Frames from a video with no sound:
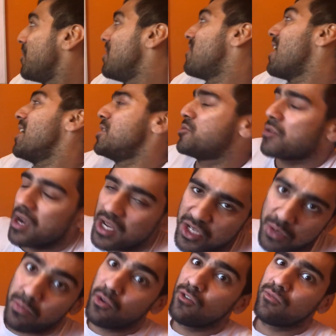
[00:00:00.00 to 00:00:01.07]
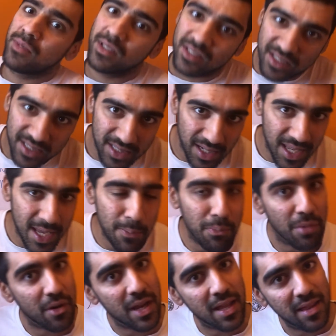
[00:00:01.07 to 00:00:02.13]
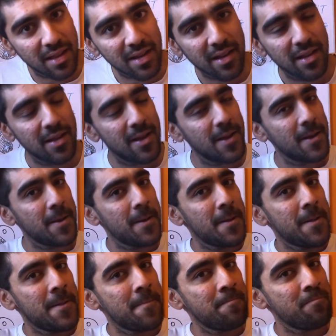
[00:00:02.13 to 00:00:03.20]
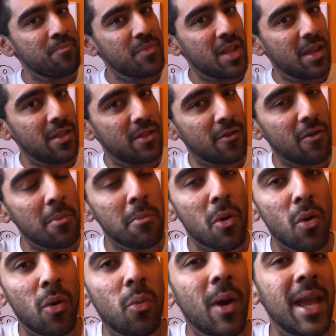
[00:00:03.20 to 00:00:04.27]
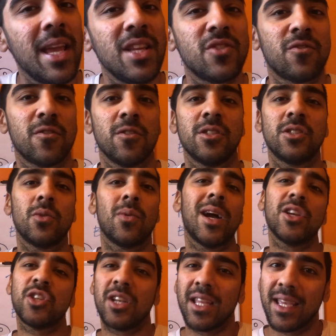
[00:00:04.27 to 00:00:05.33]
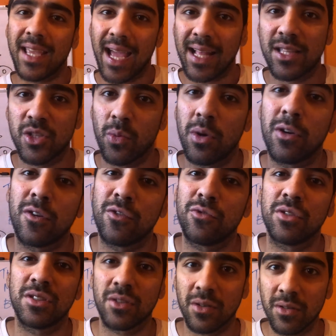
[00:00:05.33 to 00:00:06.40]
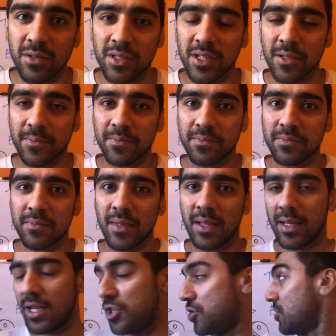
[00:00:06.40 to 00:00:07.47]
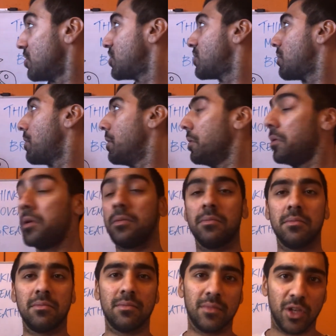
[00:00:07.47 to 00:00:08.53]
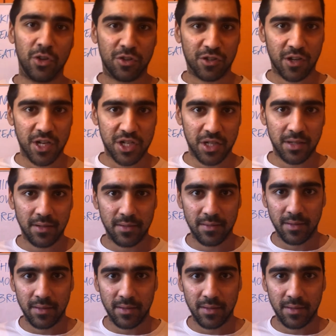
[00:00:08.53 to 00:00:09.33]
with hydration, movement, sleep, breathing. There are more ways for us to actually get to a good result than just through nutrition.